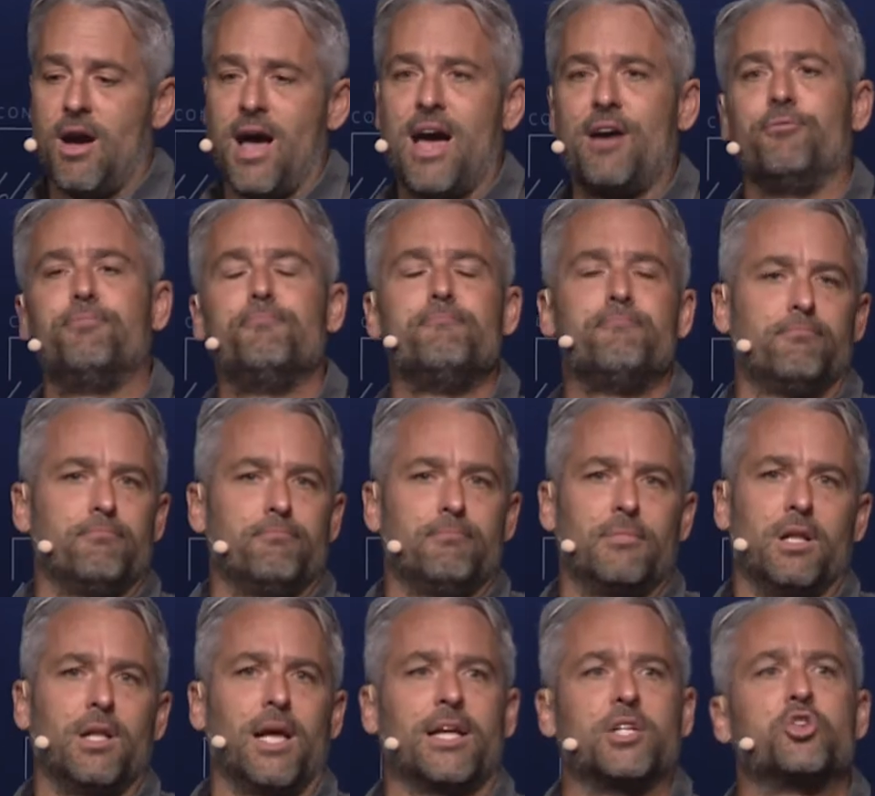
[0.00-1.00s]
they don't have
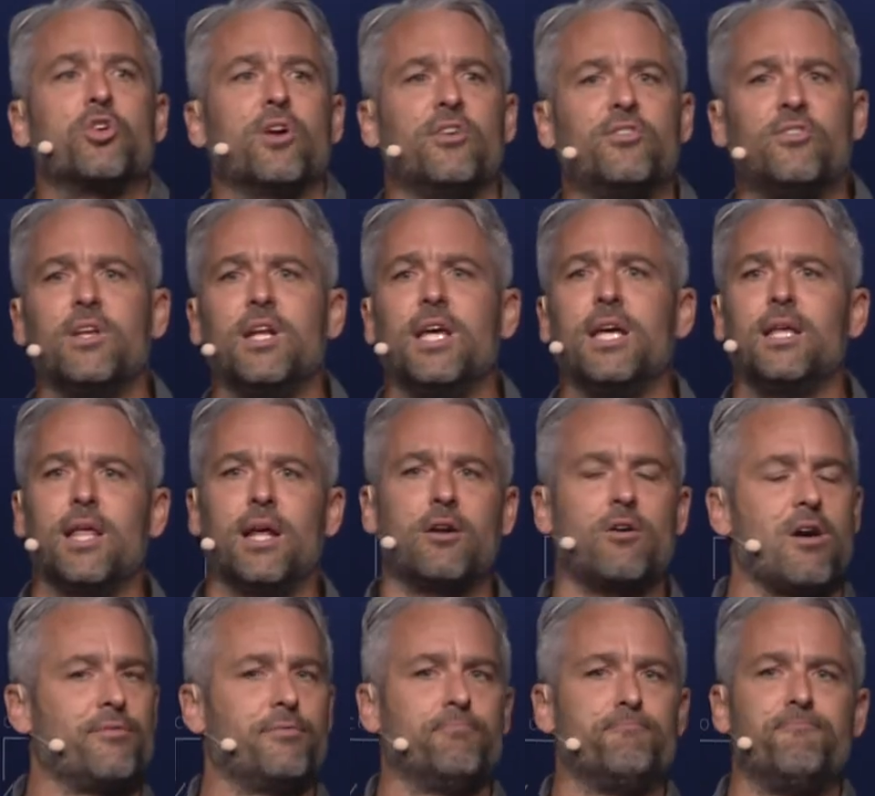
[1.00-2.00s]
electricity,
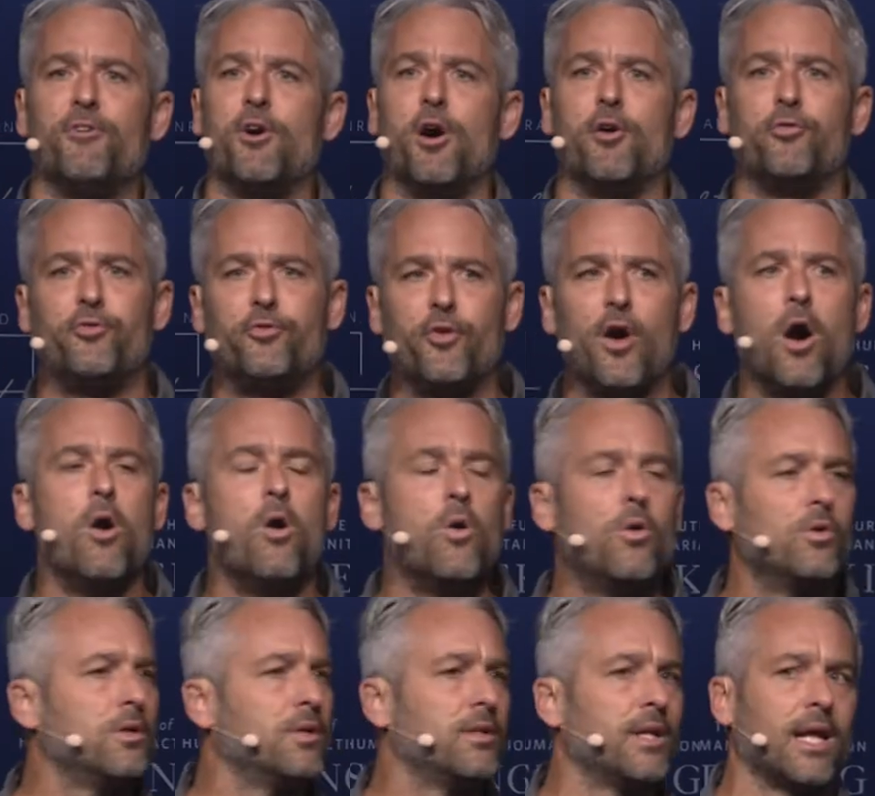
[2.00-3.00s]
they don't have a
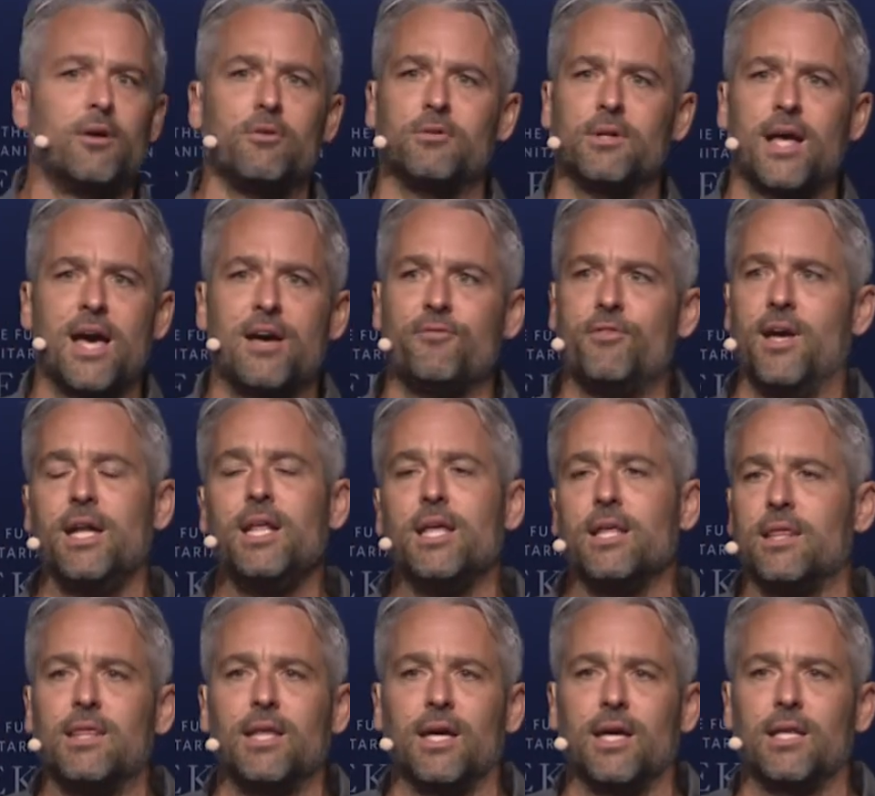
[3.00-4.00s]
phone, they don't have
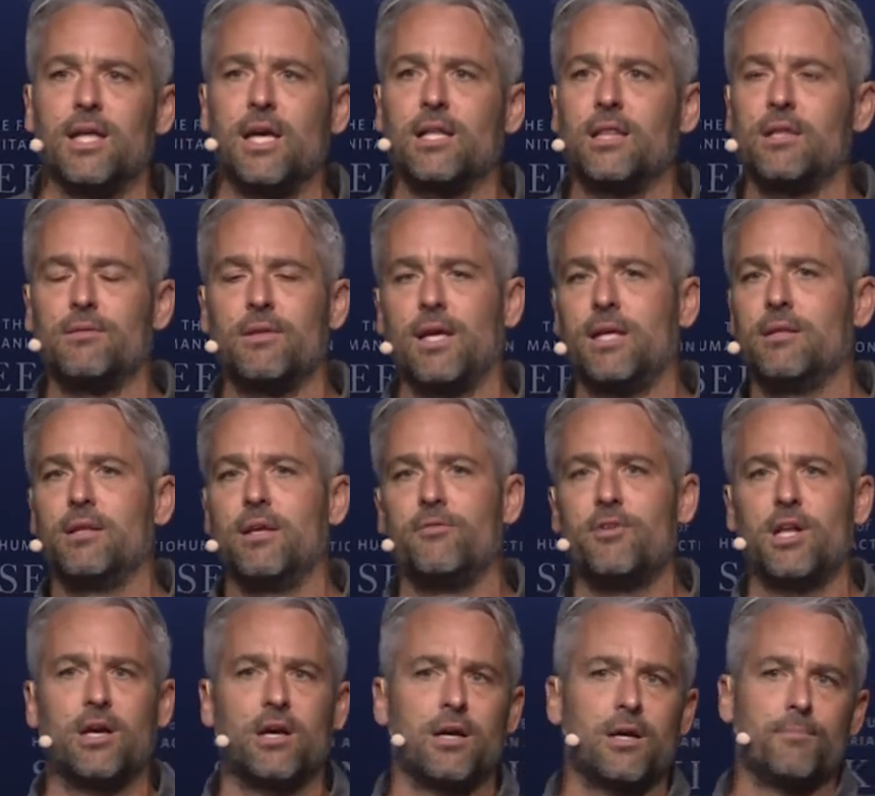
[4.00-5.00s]
anything. They
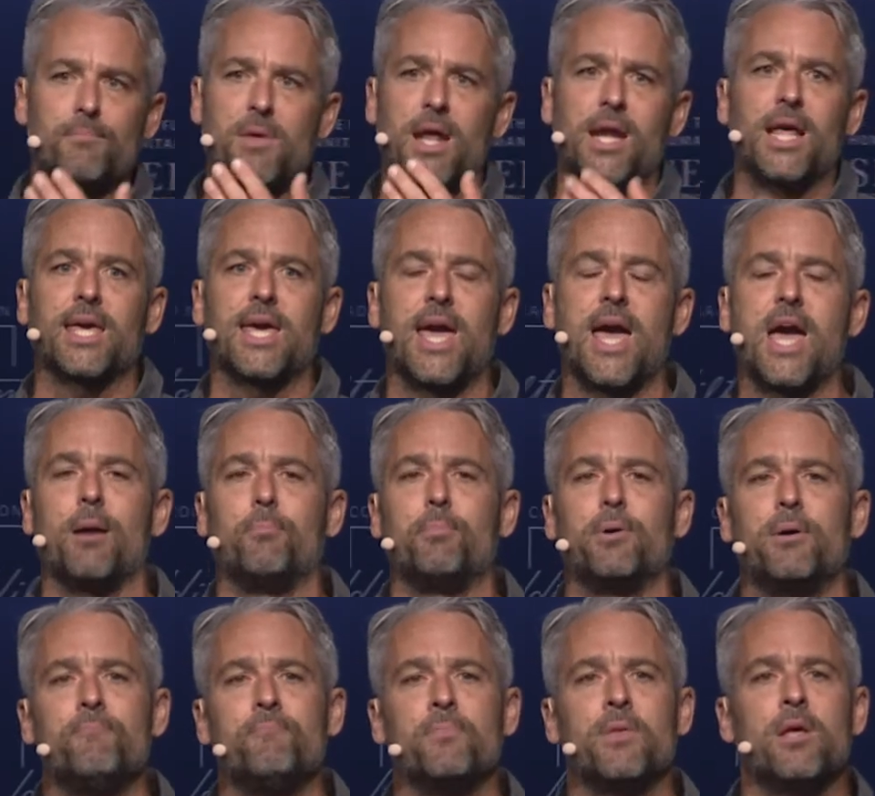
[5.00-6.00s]
live in a
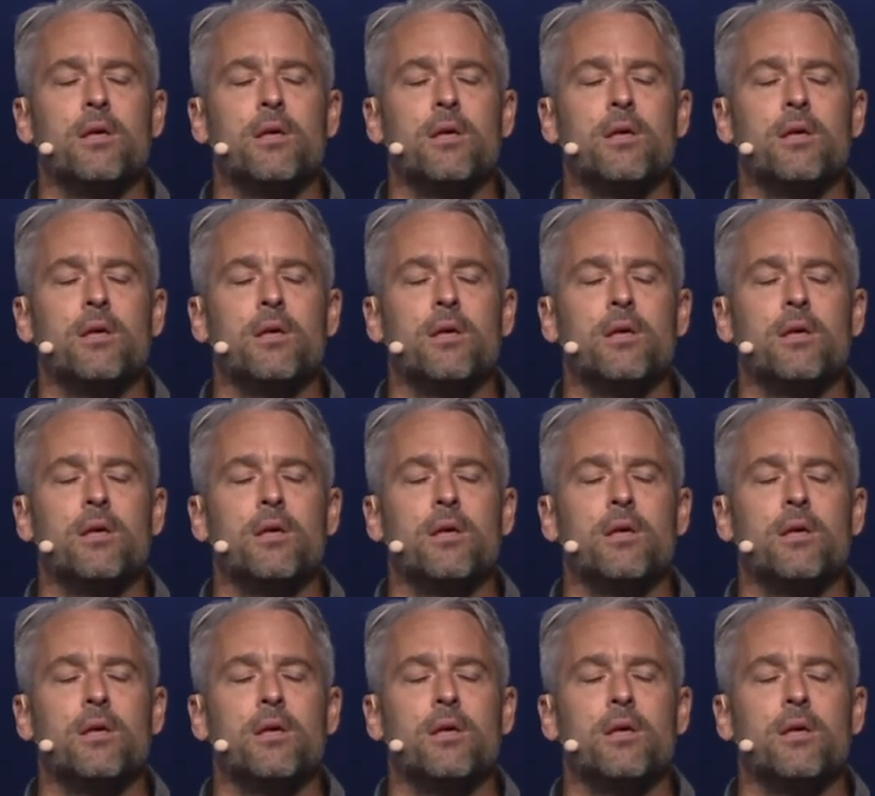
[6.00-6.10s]
camp.